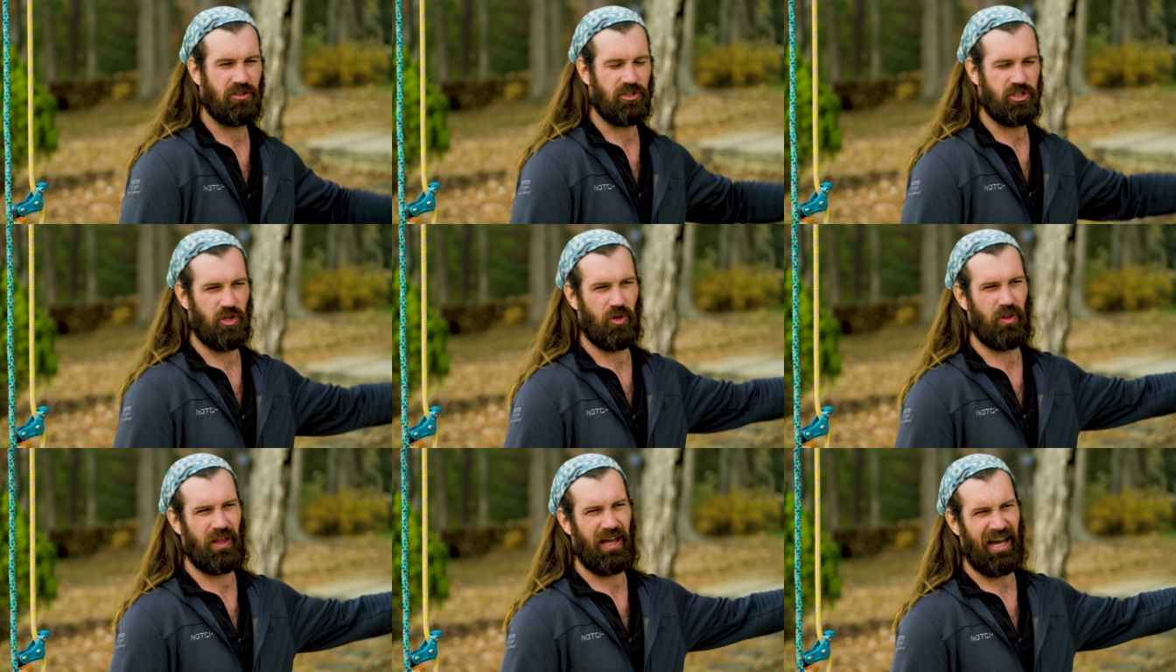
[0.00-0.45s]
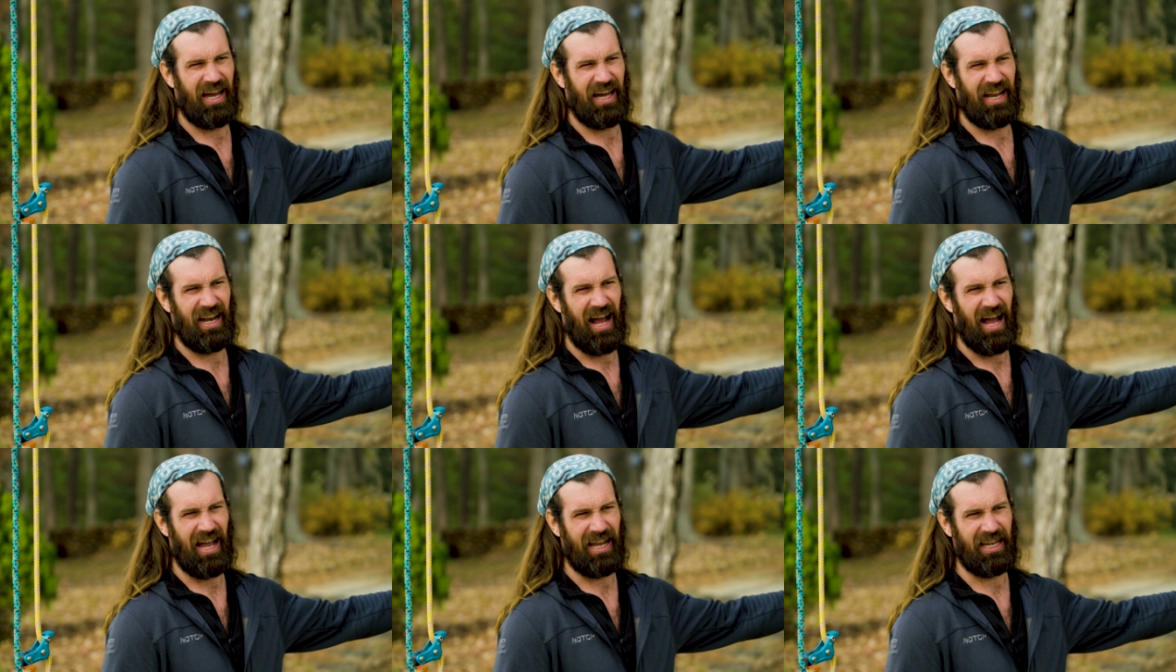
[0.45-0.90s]
so
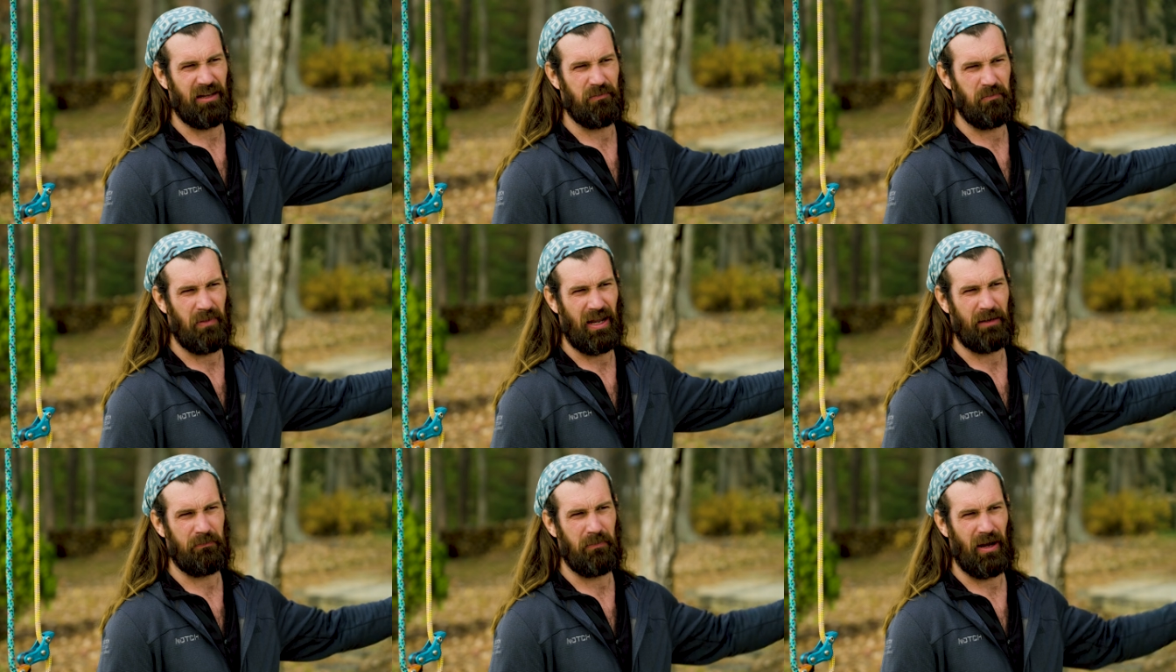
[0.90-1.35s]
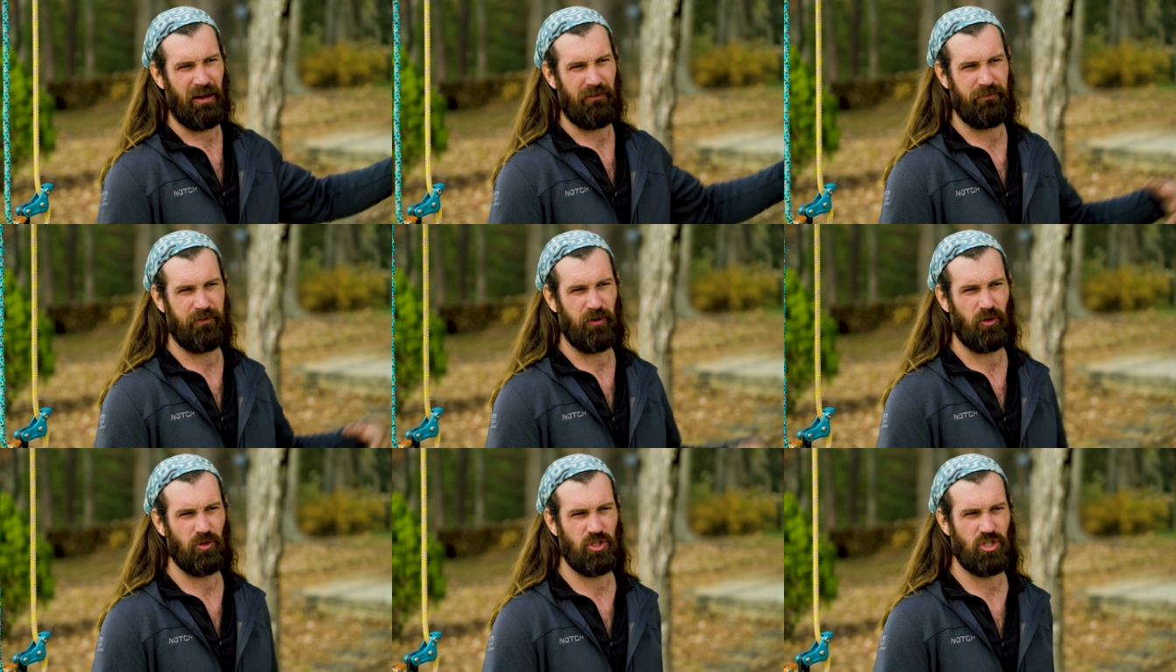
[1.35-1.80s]
that I can make my
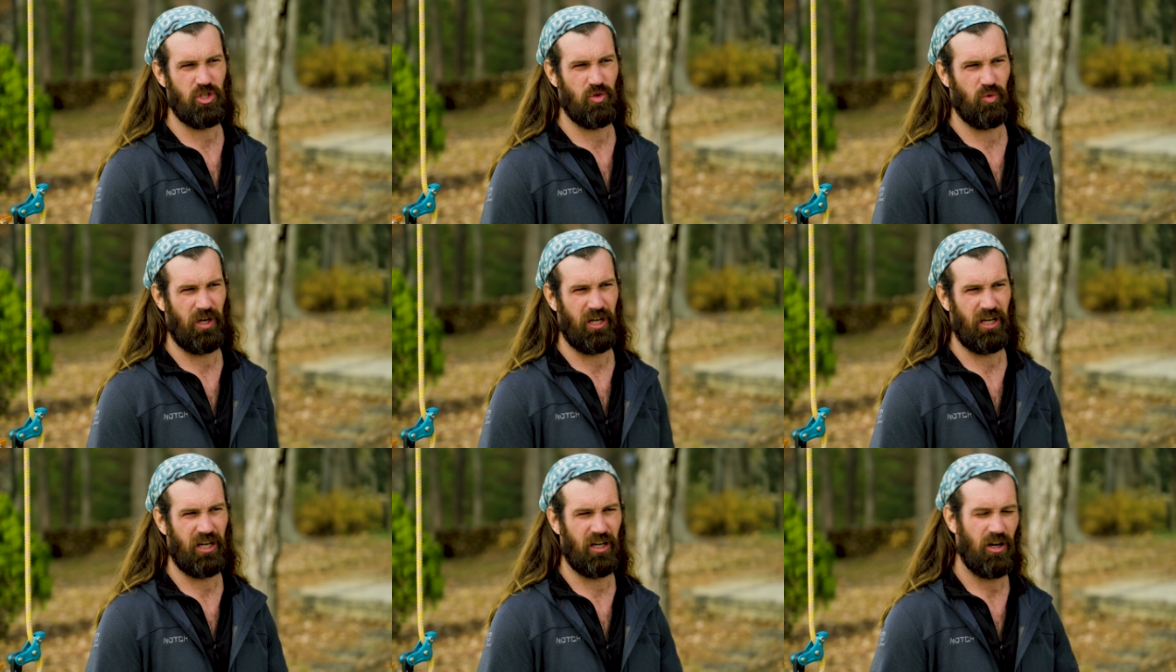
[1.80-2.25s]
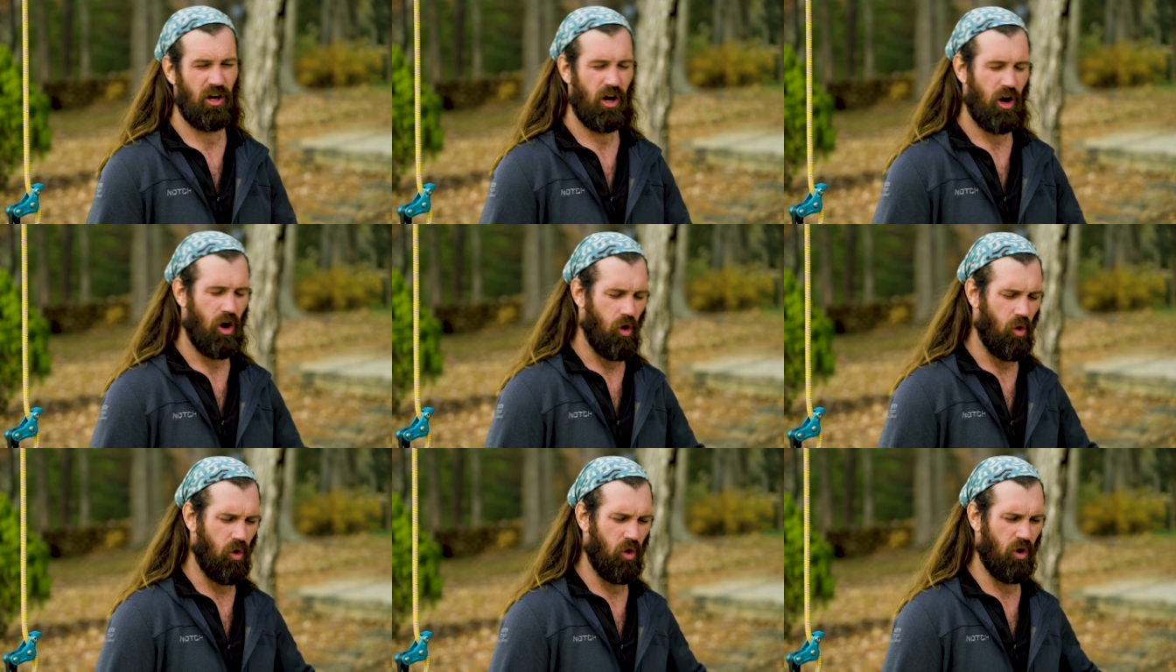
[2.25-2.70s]
full swing
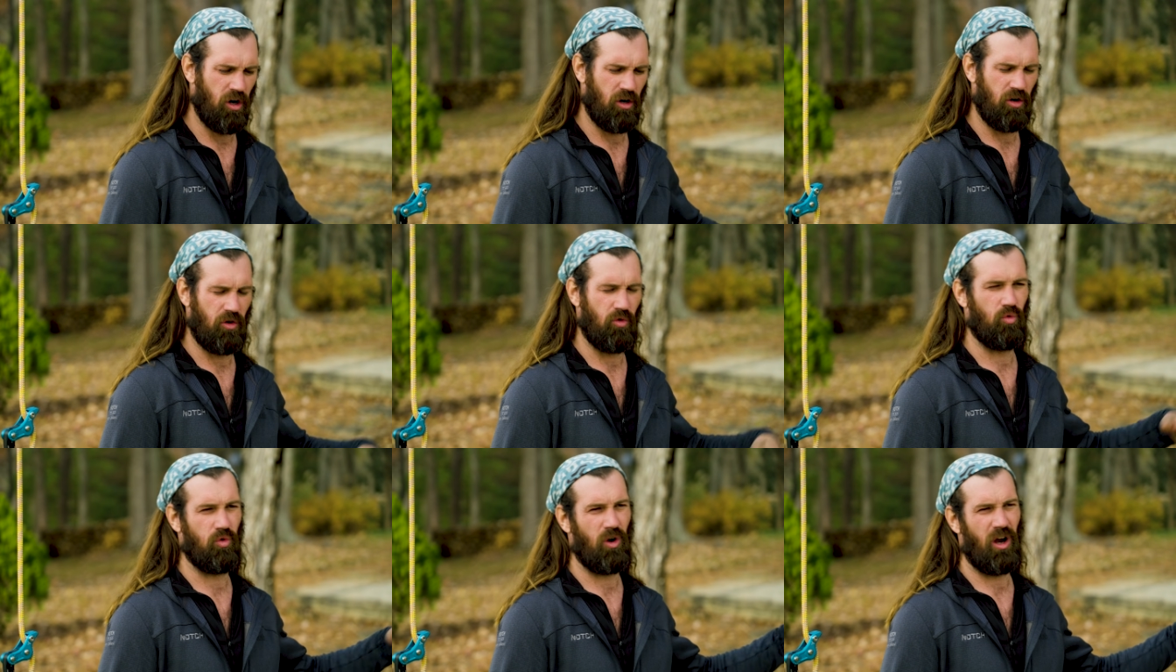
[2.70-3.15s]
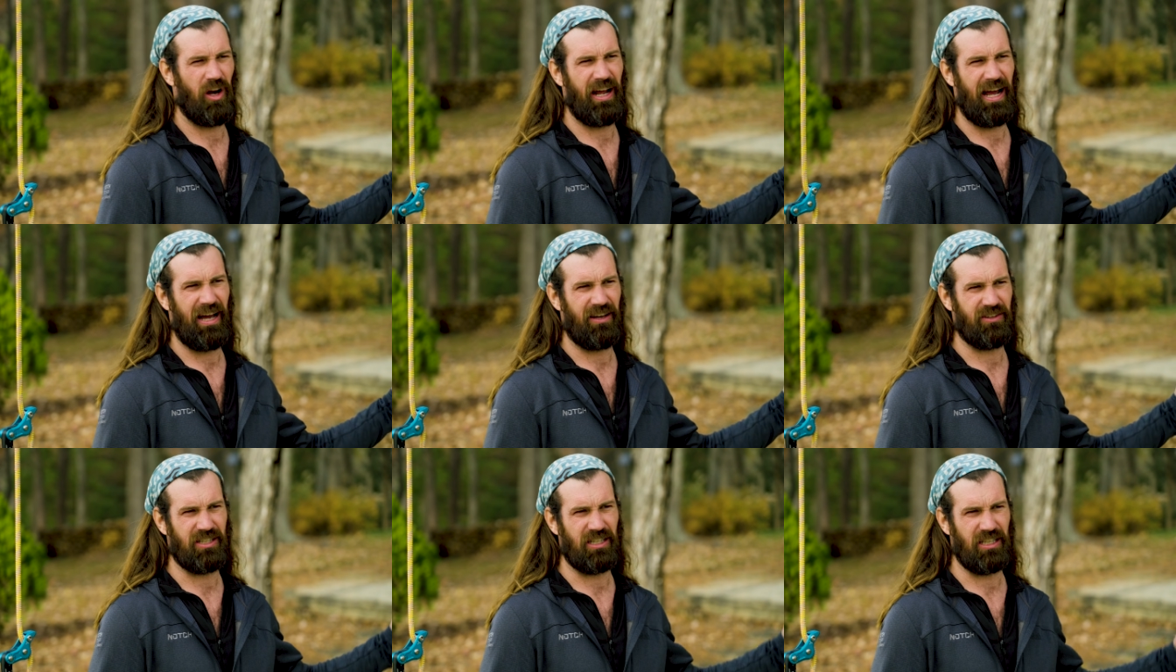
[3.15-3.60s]
or run
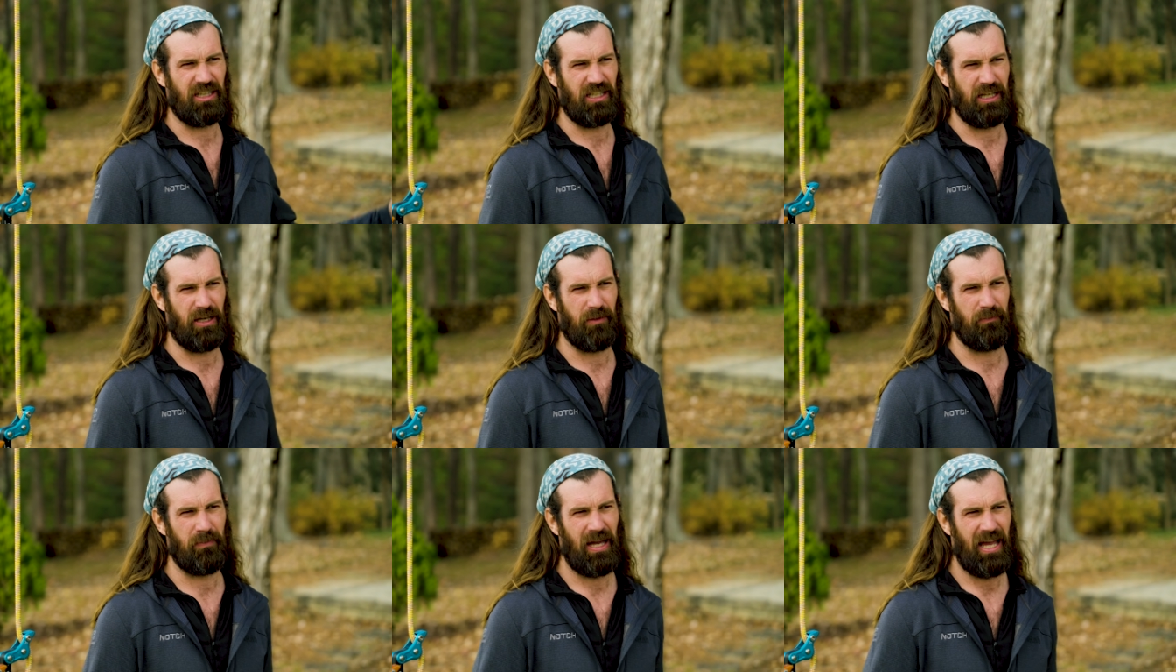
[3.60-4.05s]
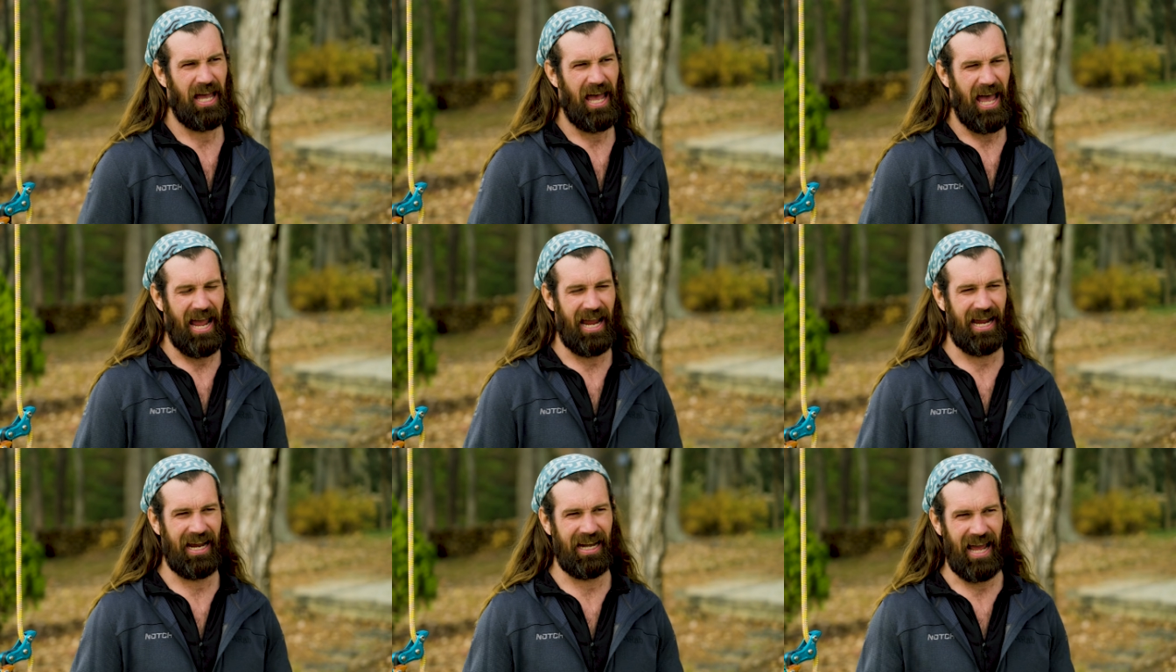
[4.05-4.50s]
out the limb
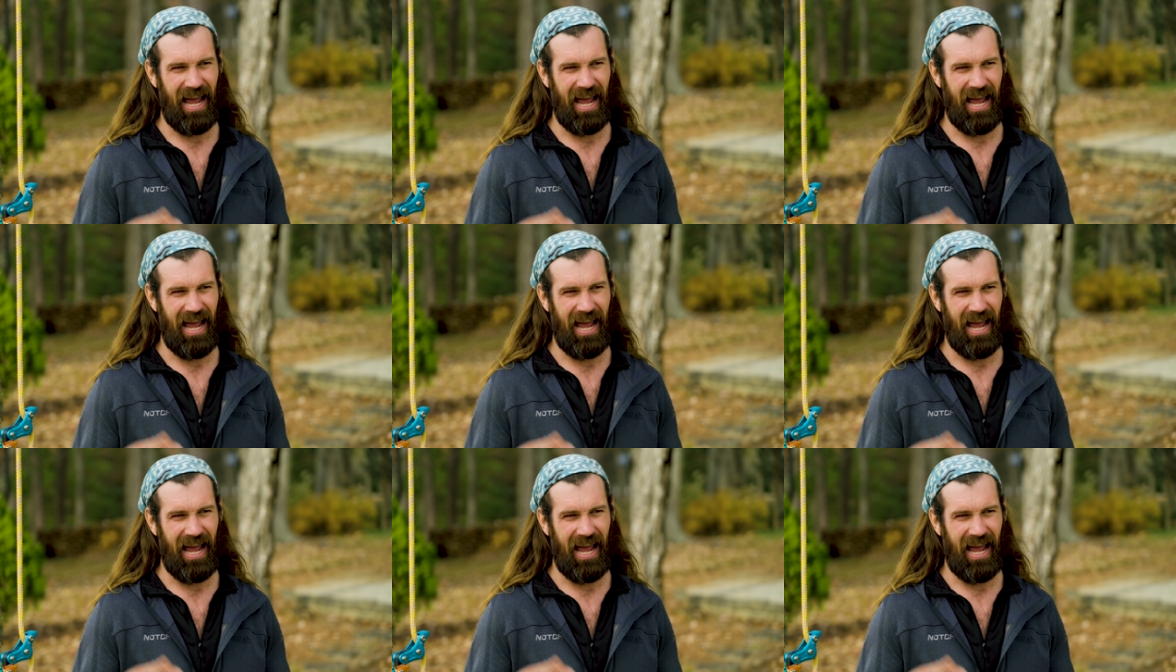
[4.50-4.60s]
and